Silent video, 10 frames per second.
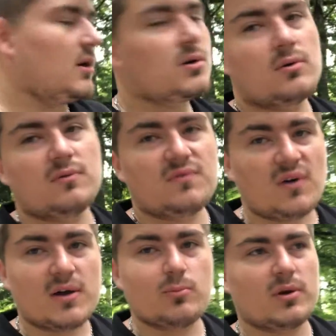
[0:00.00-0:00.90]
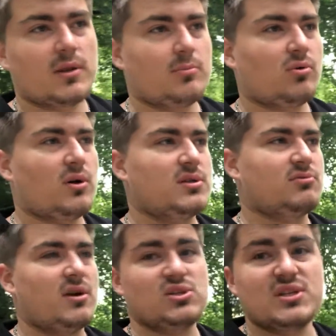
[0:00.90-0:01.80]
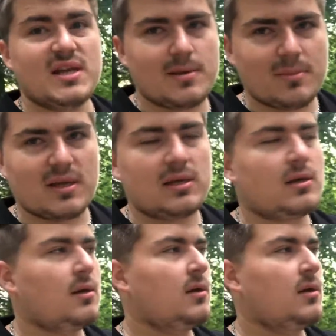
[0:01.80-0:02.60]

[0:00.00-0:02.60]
I couldn't find one in the price range near me.